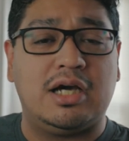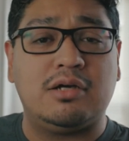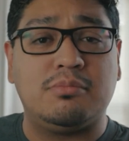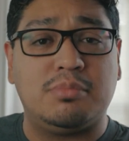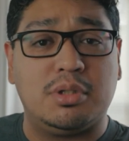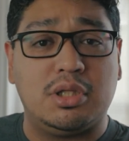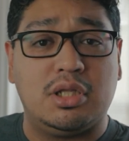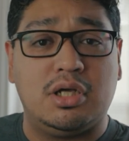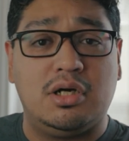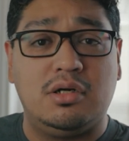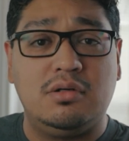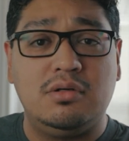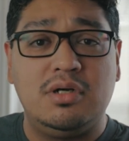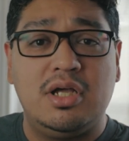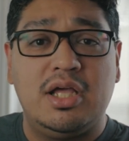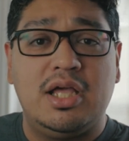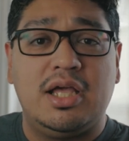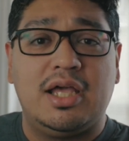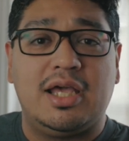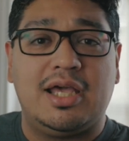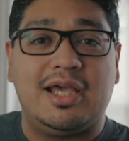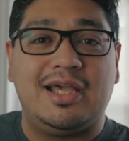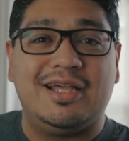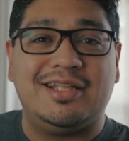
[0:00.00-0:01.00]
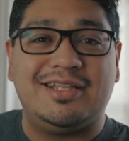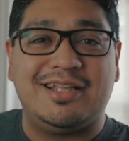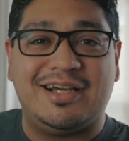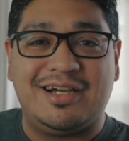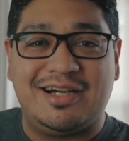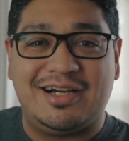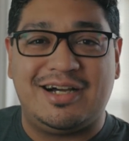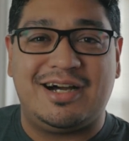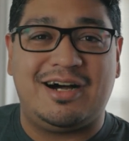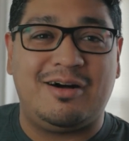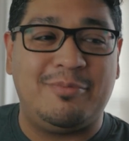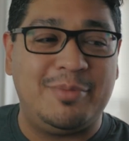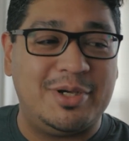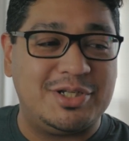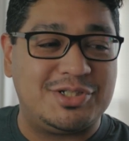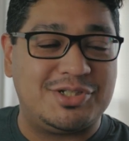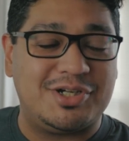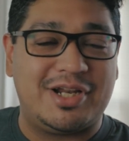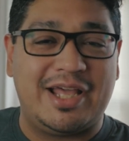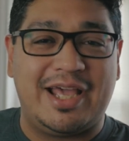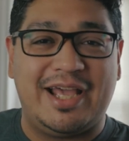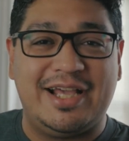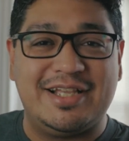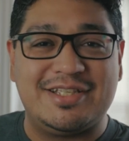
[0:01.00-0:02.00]
below, and I'll make
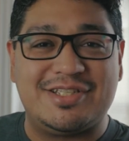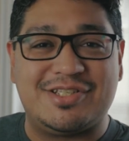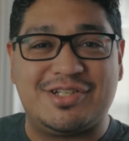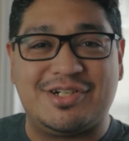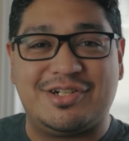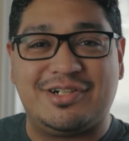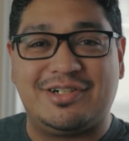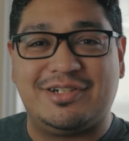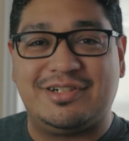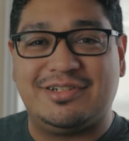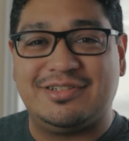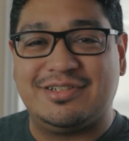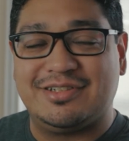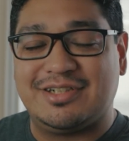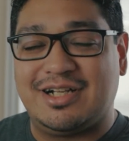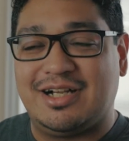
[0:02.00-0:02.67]
sure to answer